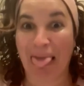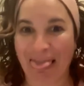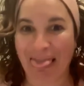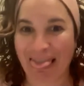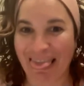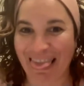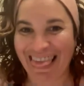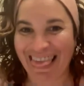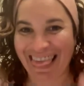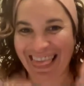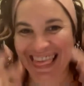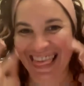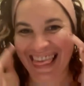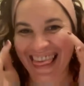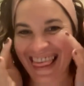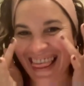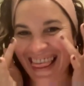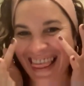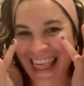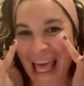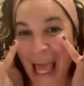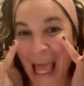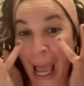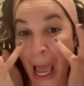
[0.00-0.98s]
Yeah,
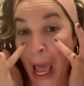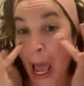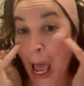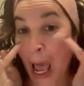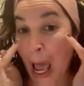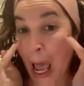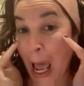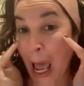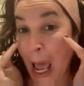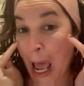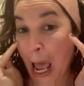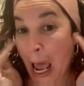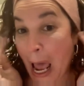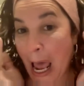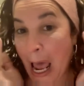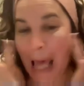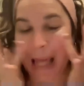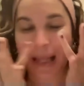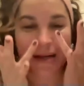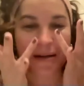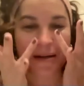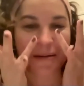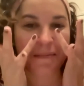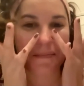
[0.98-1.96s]
but she
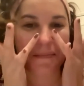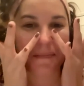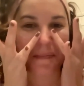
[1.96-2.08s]
did put